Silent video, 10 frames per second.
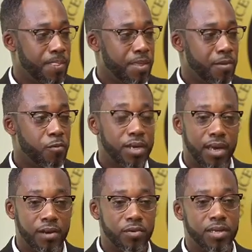We
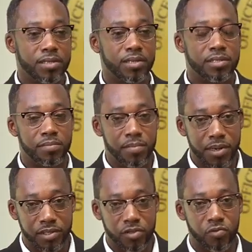educators
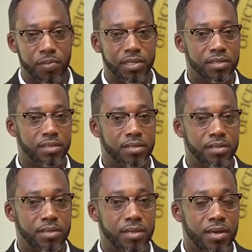must do better,
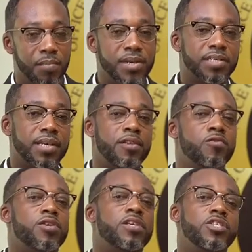because
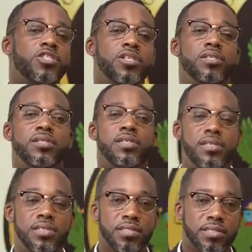education
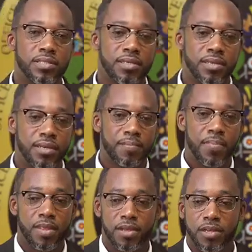is
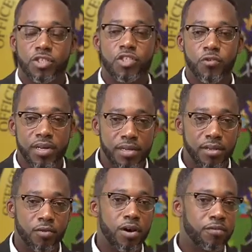the training
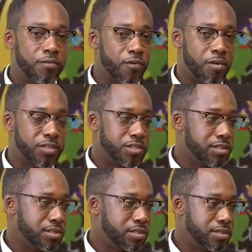ground for our
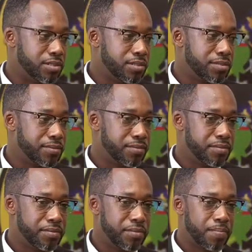citizens.
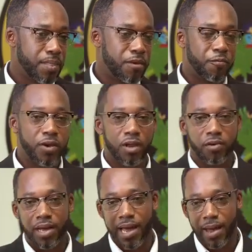If we are not
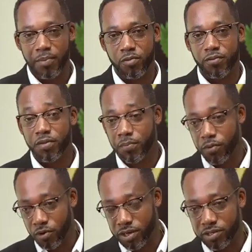happy with the
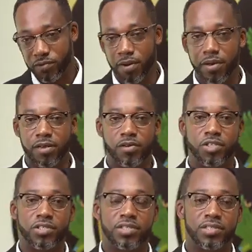products of our
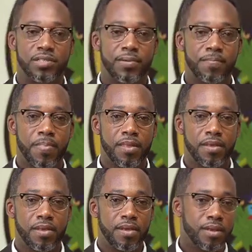education system,
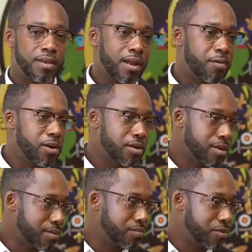then our
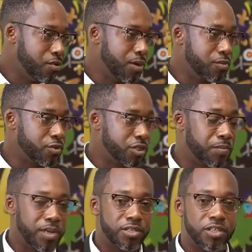human resource
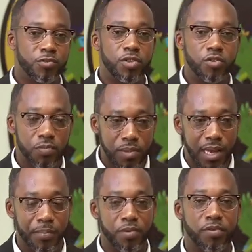managers will not be
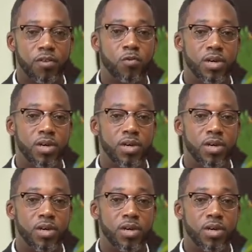happy with the